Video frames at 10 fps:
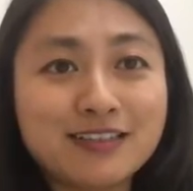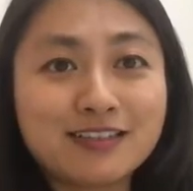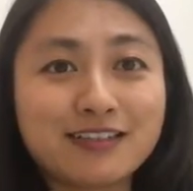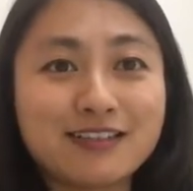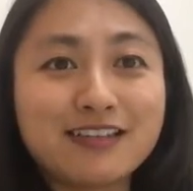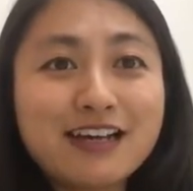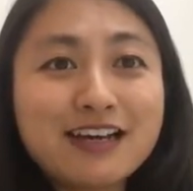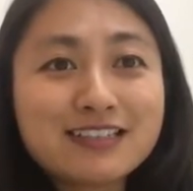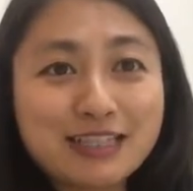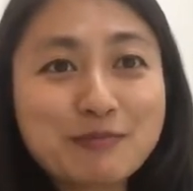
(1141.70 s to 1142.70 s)
are the
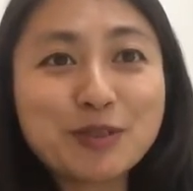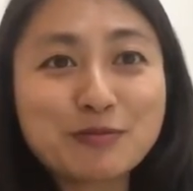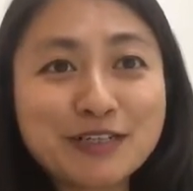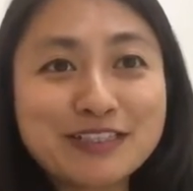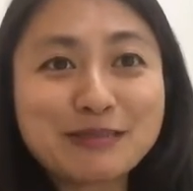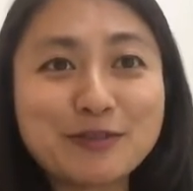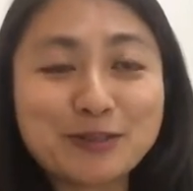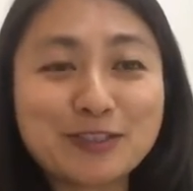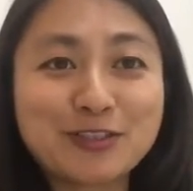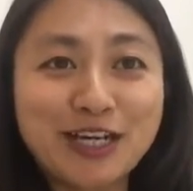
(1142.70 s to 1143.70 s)
simple
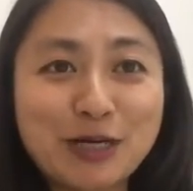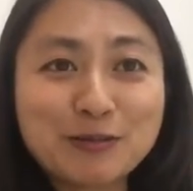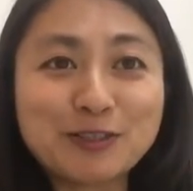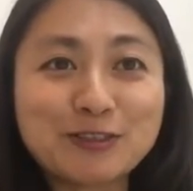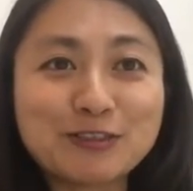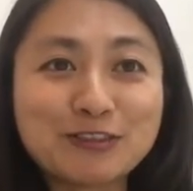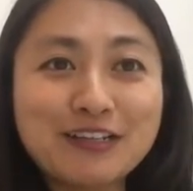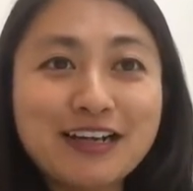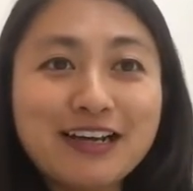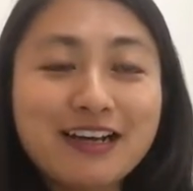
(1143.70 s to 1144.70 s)
principles to help you to
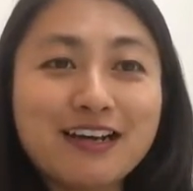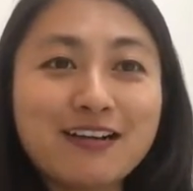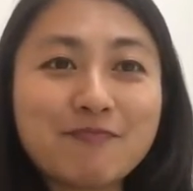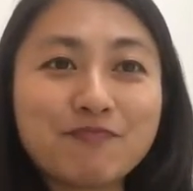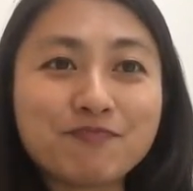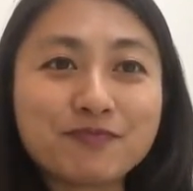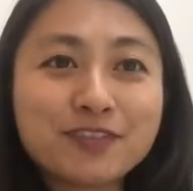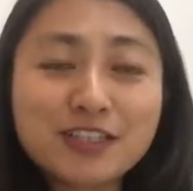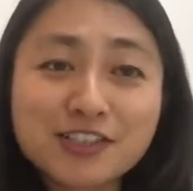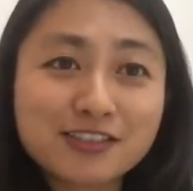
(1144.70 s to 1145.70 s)

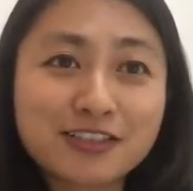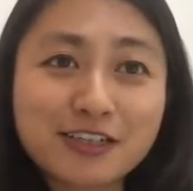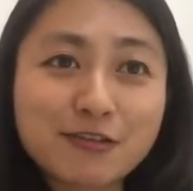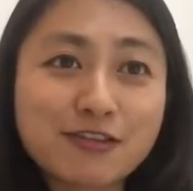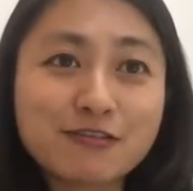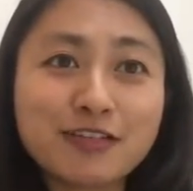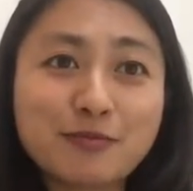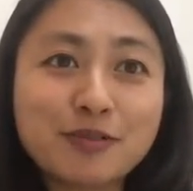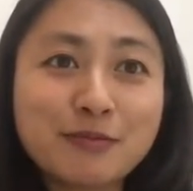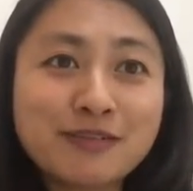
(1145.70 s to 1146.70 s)
not just go through
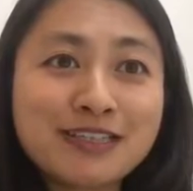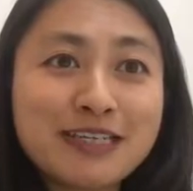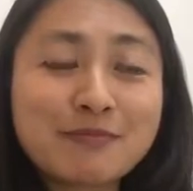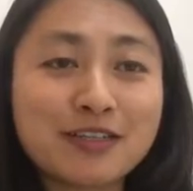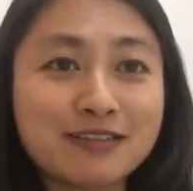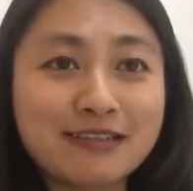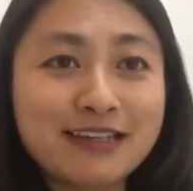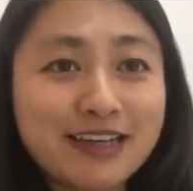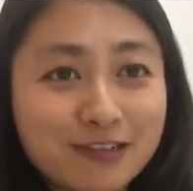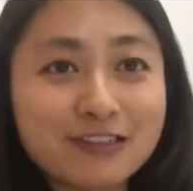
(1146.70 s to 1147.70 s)
it properly, but
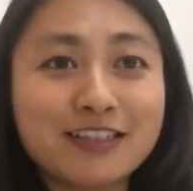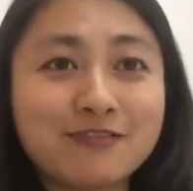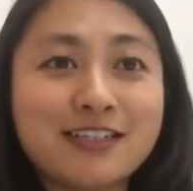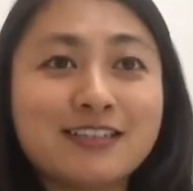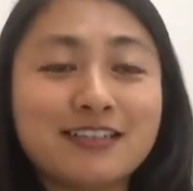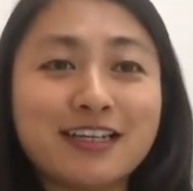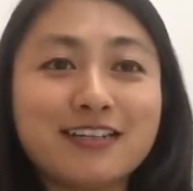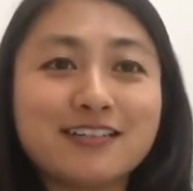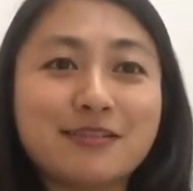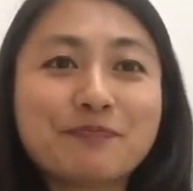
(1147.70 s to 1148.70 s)
nail the
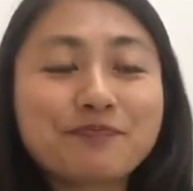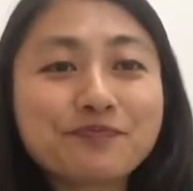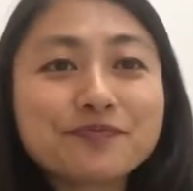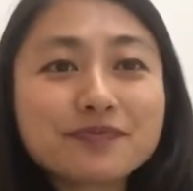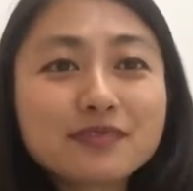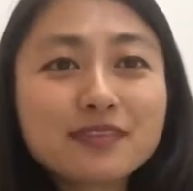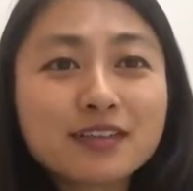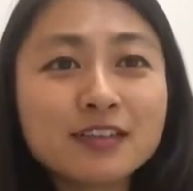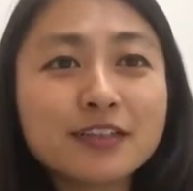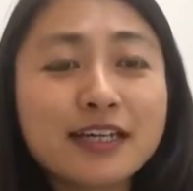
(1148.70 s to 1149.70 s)
investigation.
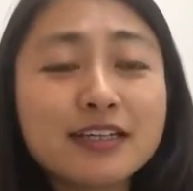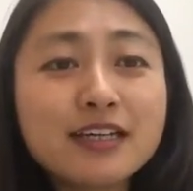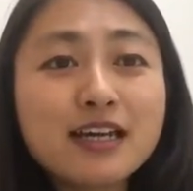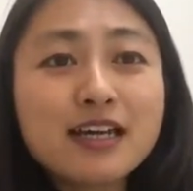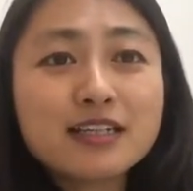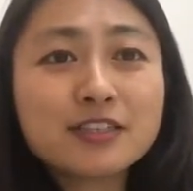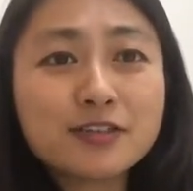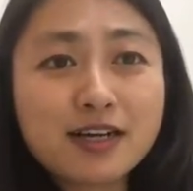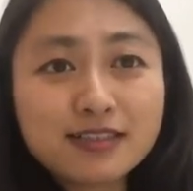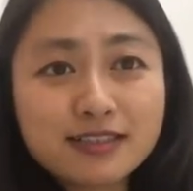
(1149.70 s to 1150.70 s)
Okay,
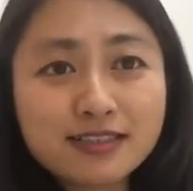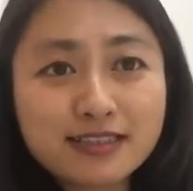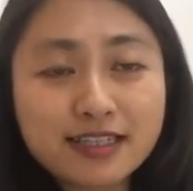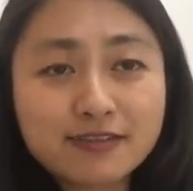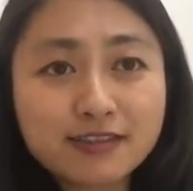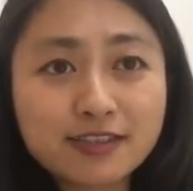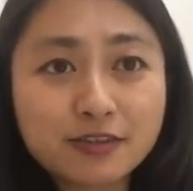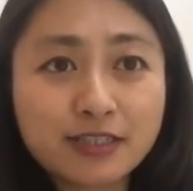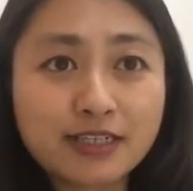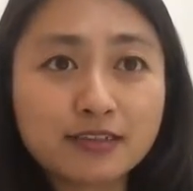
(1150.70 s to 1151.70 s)
so other things
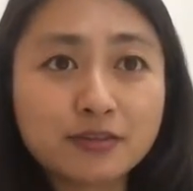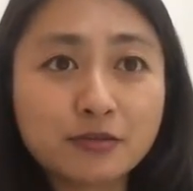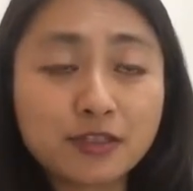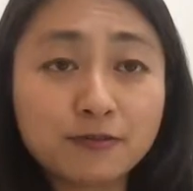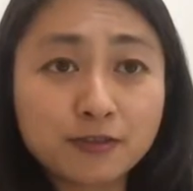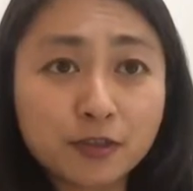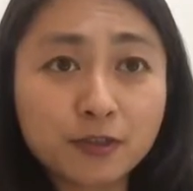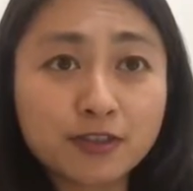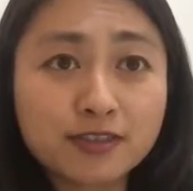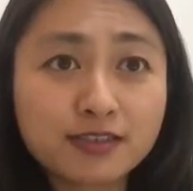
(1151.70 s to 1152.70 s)
you can do, of
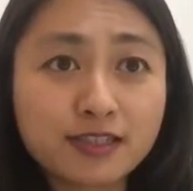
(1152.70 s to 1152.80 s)
course,